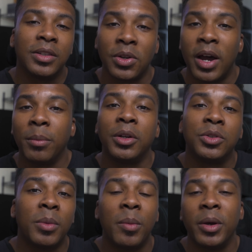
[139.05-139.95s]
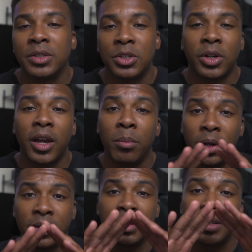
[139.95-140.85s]
So I'm gonna do my best to try and
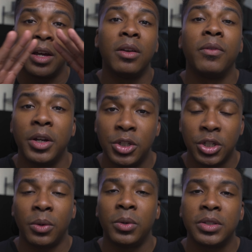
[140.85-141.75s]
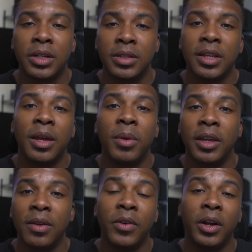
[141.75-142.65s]
break these down in a very general sense and
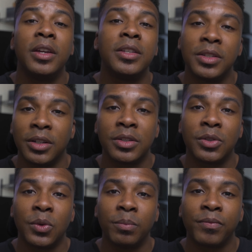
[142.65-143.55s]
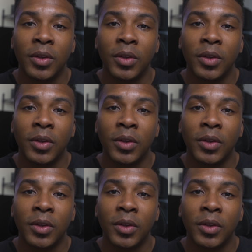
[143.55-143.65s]
make it very easy to consume.